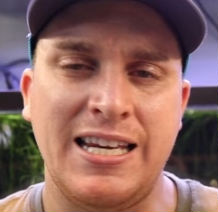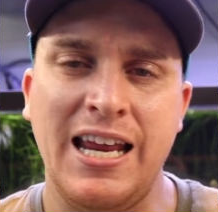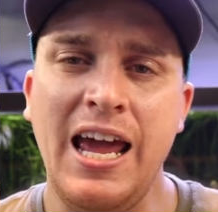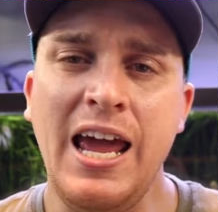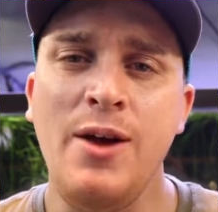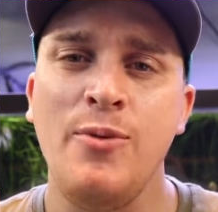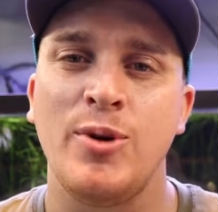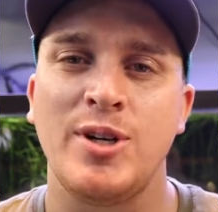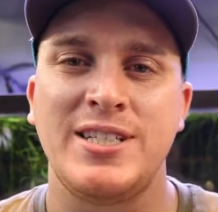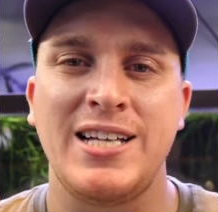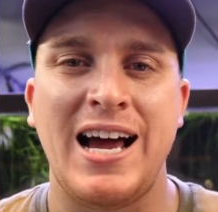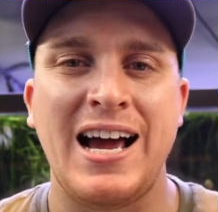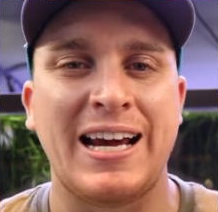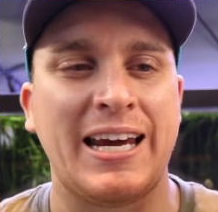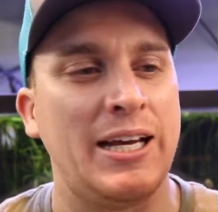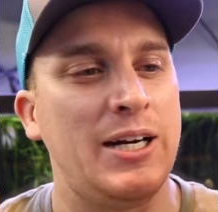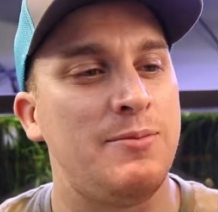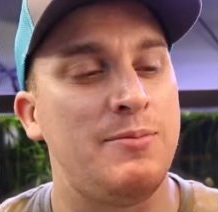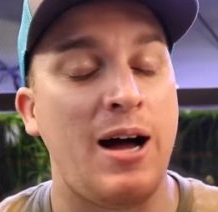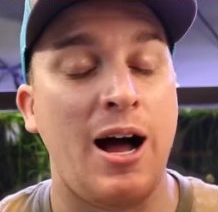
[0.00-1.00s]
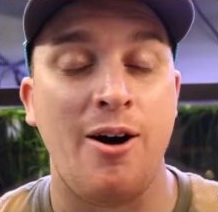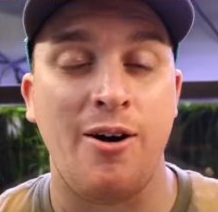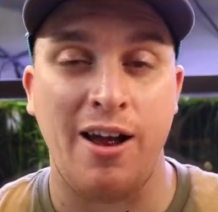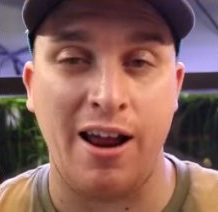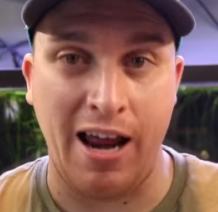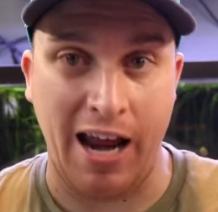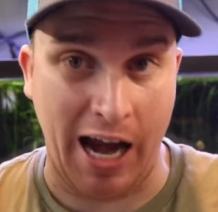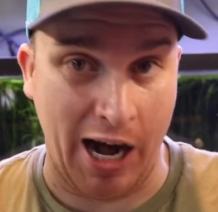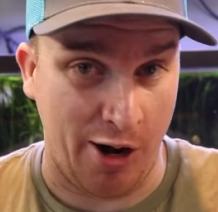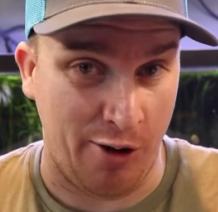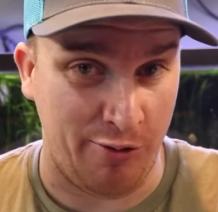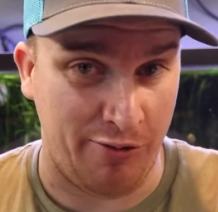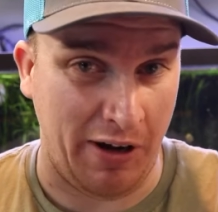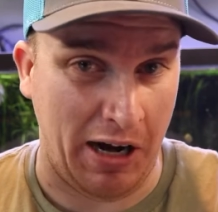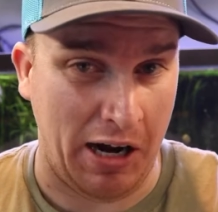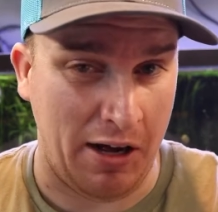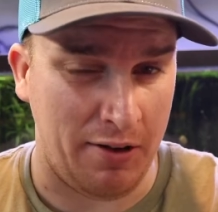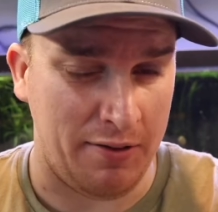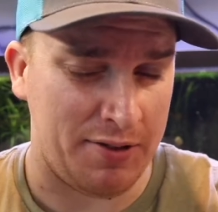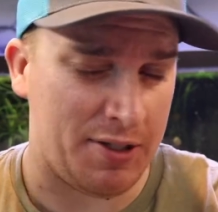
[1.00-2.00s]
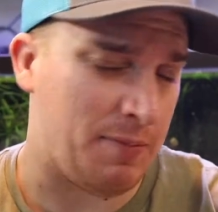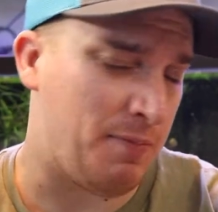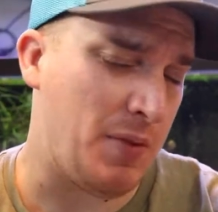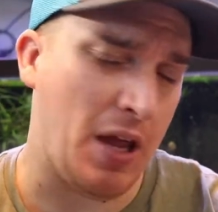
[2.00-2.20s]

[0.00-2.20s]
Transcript: Today we're talking about air valves.